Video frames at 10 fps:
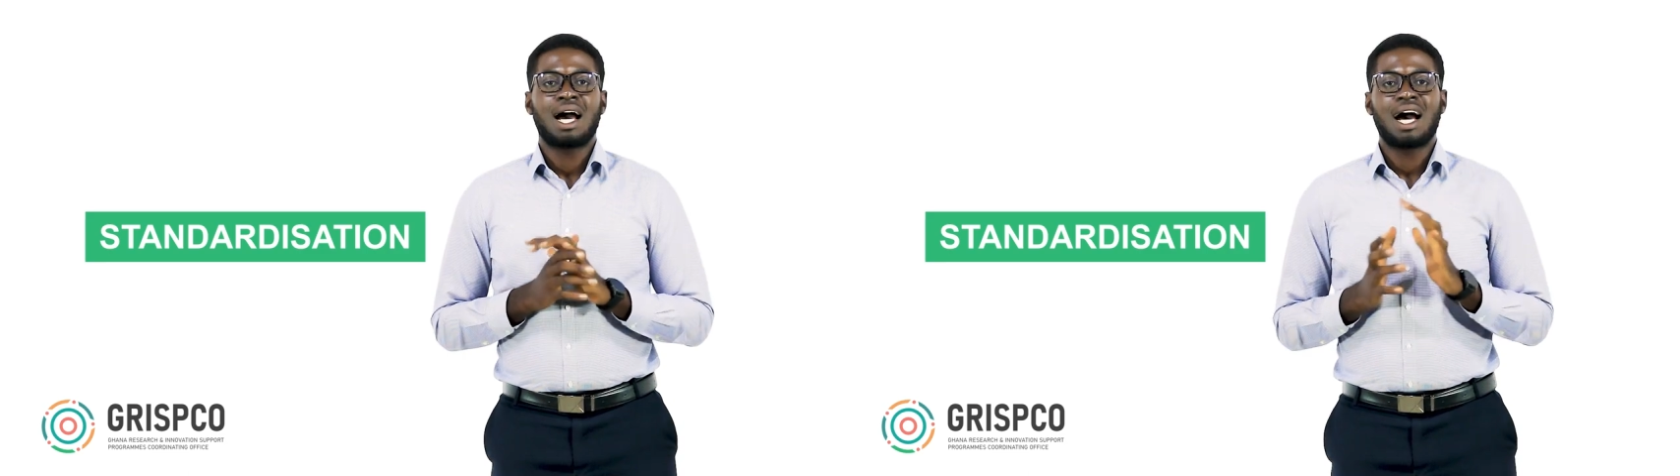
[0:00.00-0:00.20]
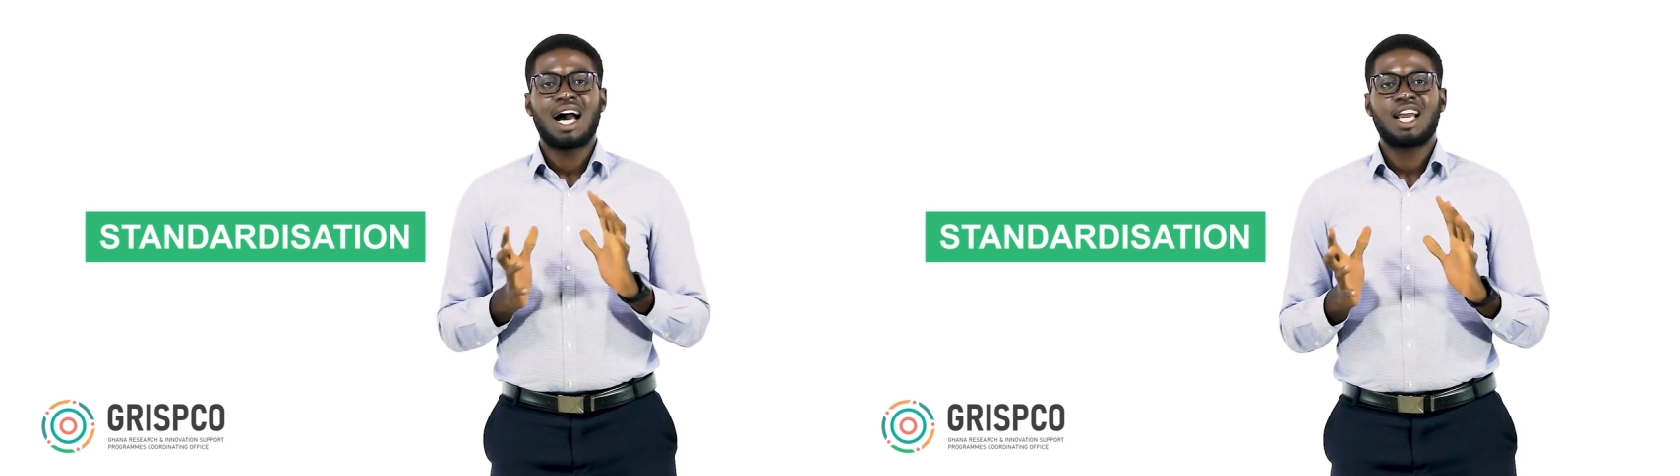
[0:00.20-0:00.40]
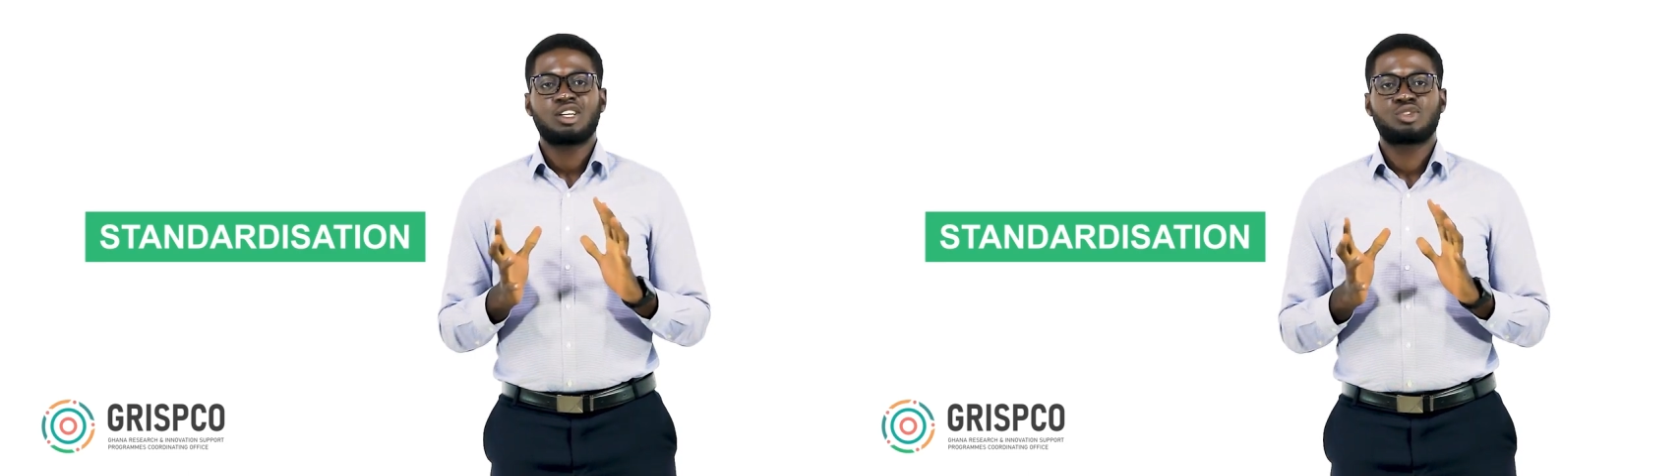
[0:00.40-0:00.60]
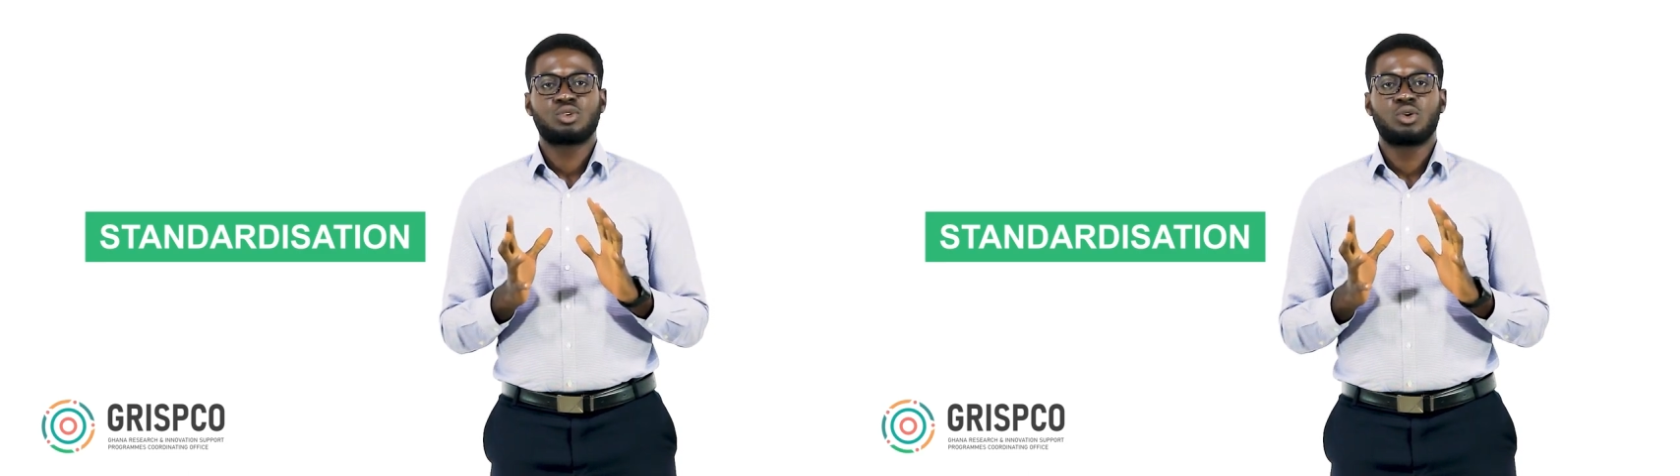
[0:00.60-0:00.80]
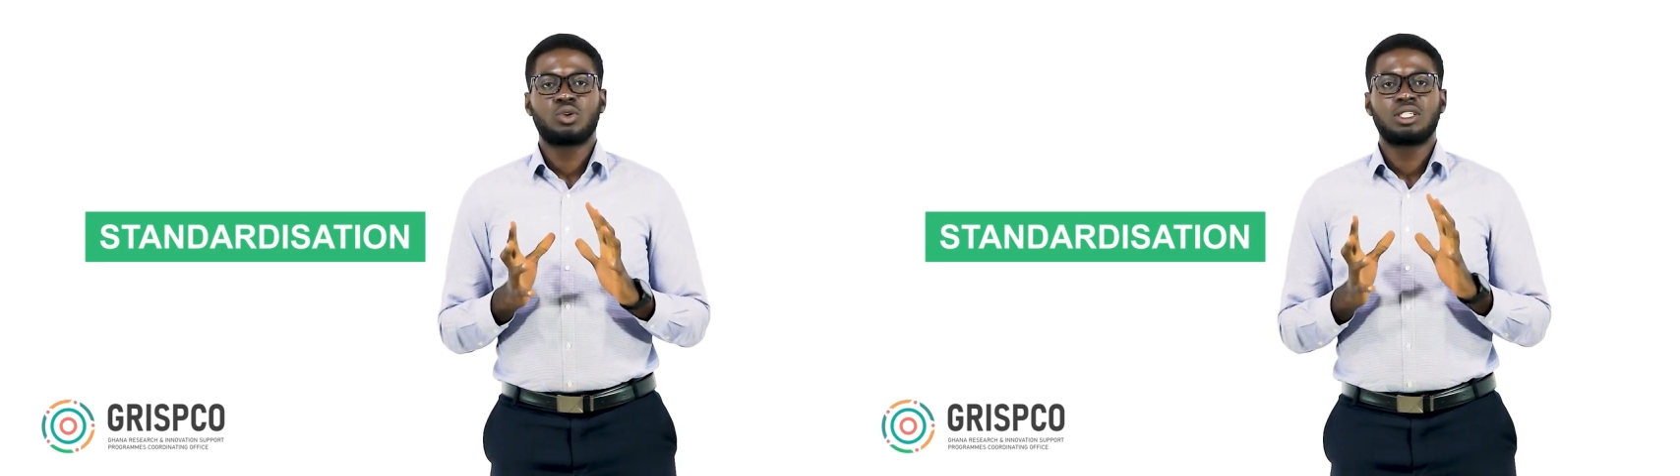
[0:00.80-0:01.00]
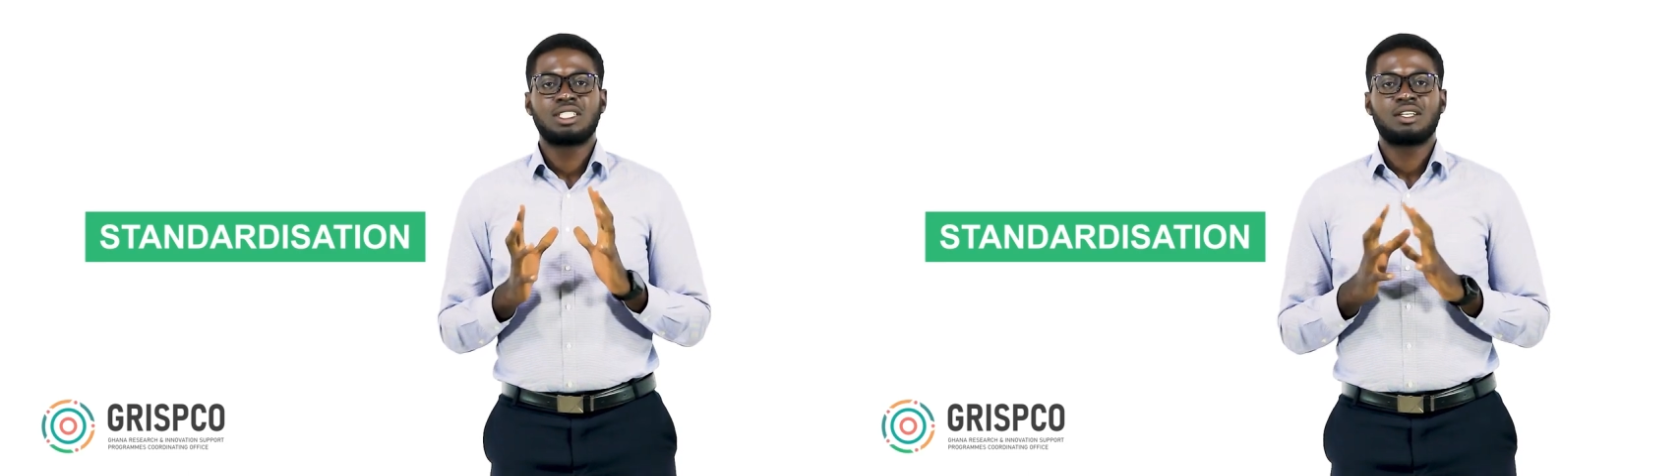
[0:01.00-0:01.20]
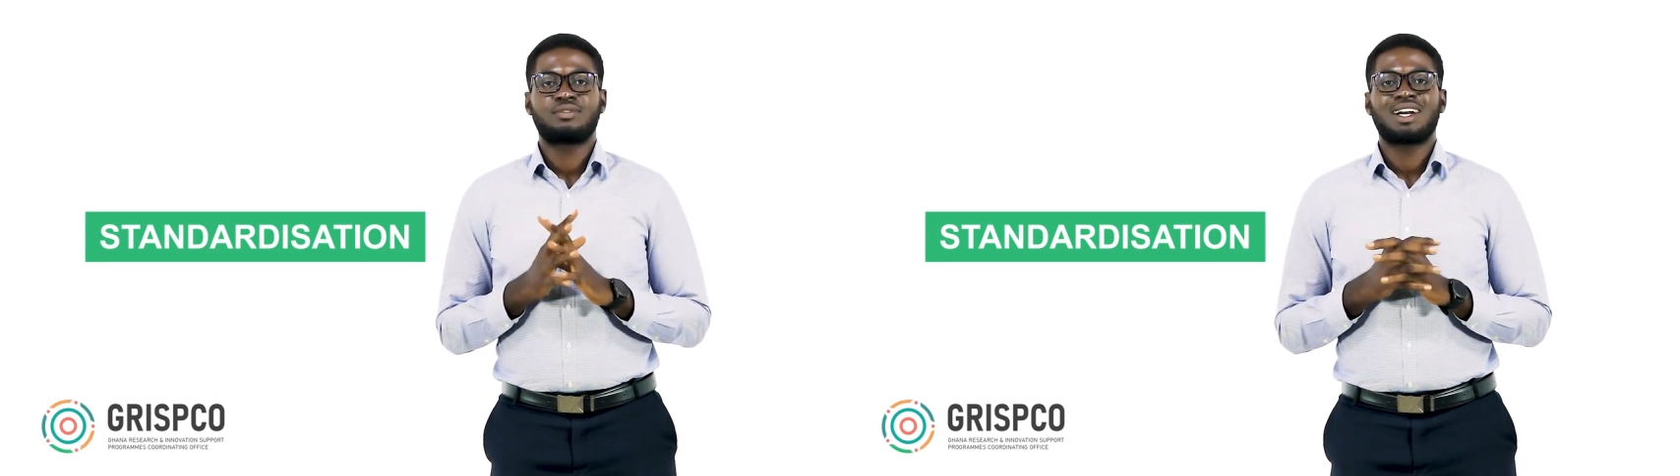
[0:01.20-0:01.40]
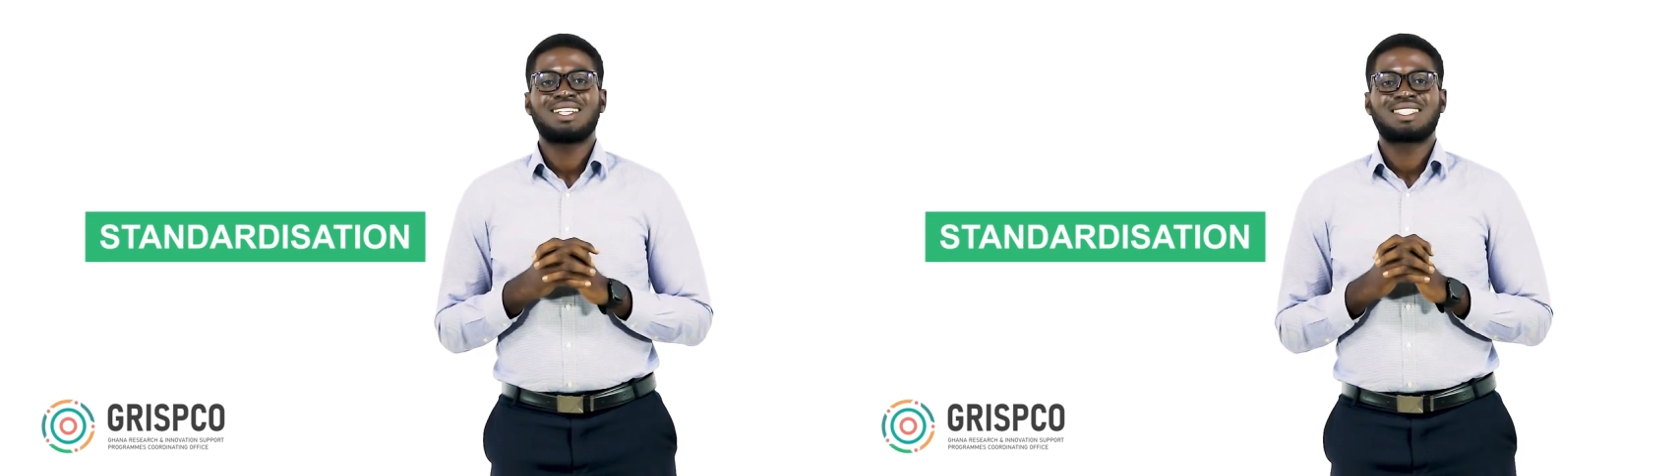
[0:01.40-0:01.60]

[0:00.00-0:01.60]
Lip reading: ISO defines